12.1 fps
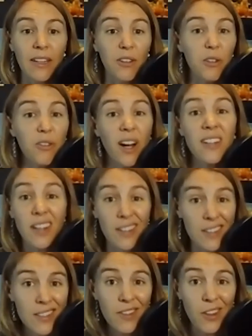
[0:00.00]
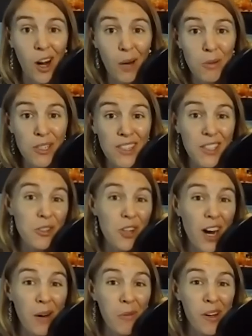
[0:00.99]
If you've got dozens of other options and you
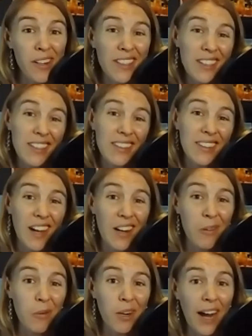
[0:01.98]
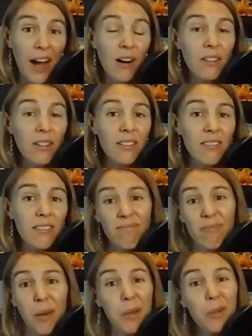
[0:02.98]
try one and it didn't kind of work out,
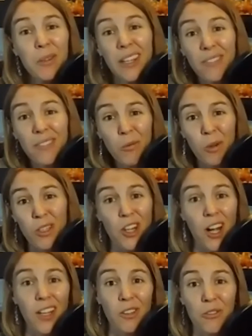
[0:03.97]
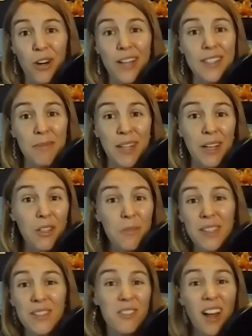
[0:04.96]
maybe only give it one shot and you try something else,
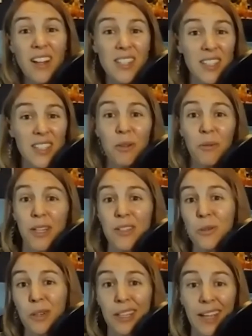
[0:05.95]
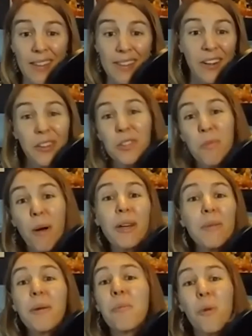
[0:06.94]
because there's lots of different ways you could get there. And there's probably
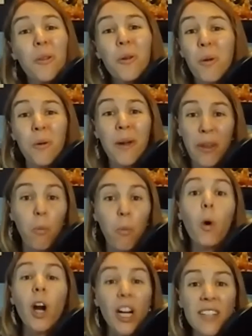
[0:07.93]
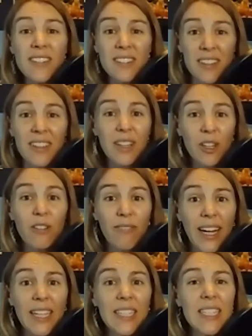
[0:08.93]
going to be more than one way that works,
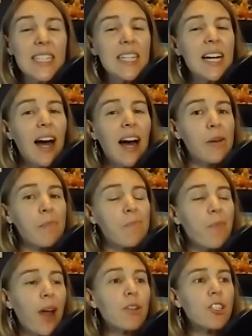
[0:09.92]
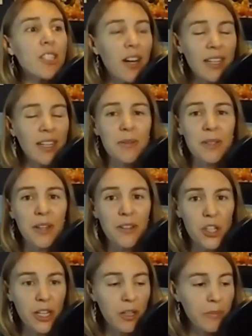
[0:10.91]
right? I was just talking to another
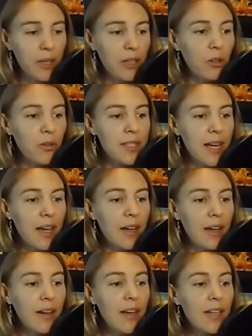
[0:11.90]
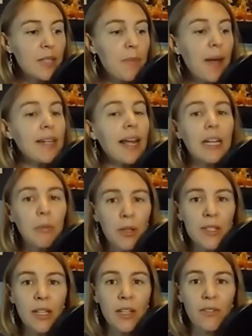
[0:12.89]
gentleman who said, spend
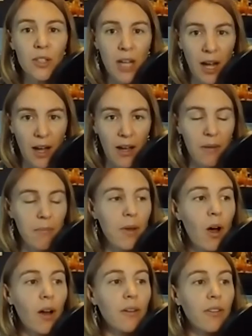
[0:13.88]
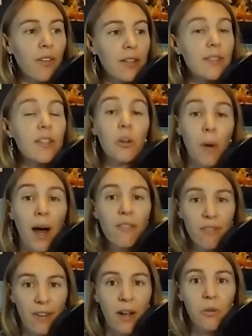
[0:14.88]
80% of your time on things that you have
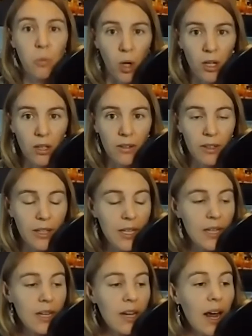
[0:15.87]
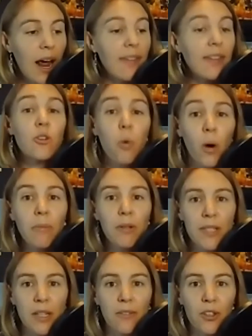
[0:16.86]
found work, and then
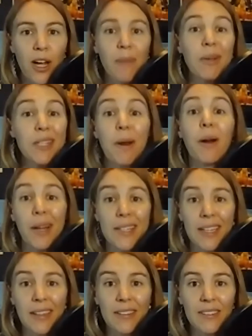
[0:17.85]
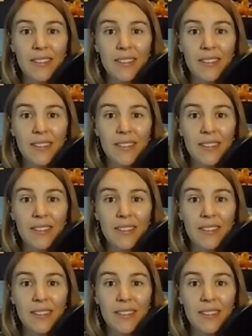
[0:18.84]
20% of your time experimenting.